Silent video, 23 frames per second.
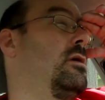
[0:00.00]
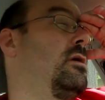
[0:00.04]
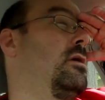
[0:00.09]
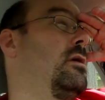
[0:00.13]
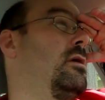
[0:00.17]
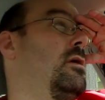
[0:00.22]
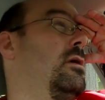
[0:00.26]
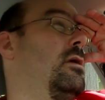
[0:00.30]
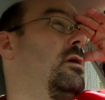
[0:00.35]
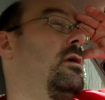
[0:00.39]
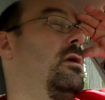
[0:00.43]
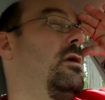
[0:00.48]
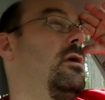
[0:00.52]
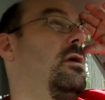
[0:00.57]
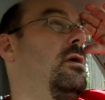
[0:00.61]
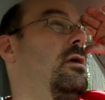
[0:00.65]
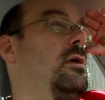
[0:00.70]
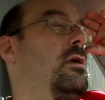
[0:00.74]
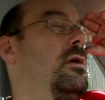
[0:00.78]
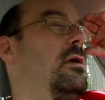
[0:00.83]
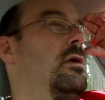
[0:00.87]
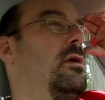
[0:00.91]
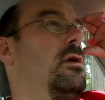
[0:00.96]

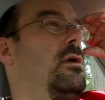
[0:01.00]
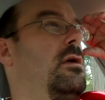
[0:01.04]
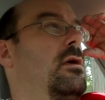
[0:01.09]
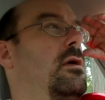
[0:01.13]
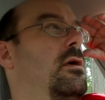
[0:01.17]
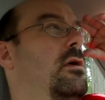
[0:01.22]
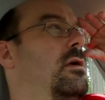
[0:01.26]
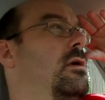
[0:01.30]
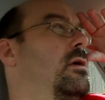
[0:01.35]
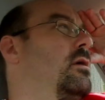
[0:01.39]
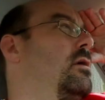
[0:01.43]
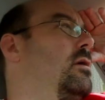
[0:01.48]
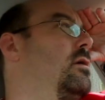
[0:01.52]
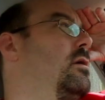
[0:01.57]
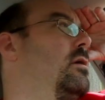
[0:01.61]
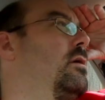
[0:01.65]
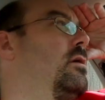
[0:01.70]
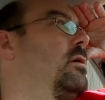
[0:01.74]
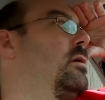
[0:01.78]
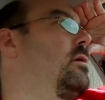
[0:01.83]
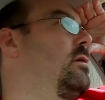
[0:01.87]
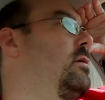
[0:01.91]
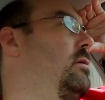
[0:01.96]

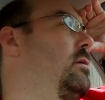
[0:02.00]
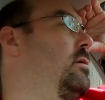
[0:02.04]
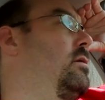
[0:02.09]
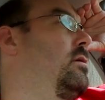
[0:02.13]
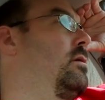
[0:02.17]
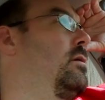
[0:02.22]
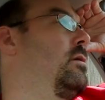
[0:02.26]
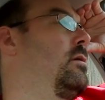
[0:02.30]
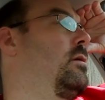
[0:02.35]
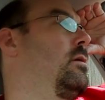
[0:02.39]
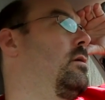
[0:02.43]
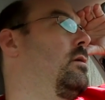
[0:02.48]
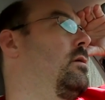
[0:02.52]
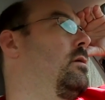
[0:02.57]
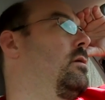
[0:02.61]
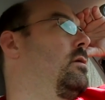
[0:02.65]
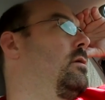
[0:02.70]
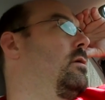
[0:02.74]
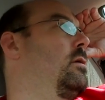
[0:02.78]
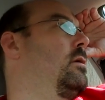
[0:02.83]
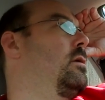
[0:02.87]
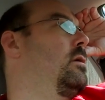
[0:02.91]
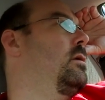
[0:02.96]

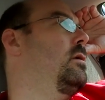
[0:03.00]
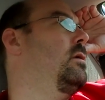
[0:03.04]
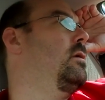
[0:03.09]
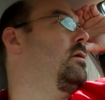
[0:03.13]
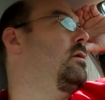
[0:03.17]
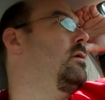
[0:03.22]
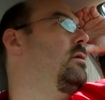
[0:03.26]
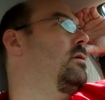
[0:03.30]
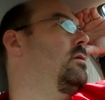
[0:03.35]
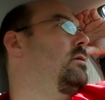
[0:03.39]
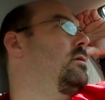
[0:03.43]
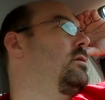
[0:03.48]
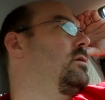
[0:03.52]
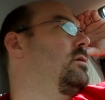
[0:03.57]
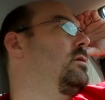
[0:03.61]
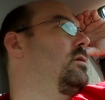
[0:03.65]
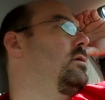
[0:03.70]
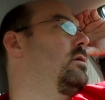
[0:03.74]
No one is speaking in this clip.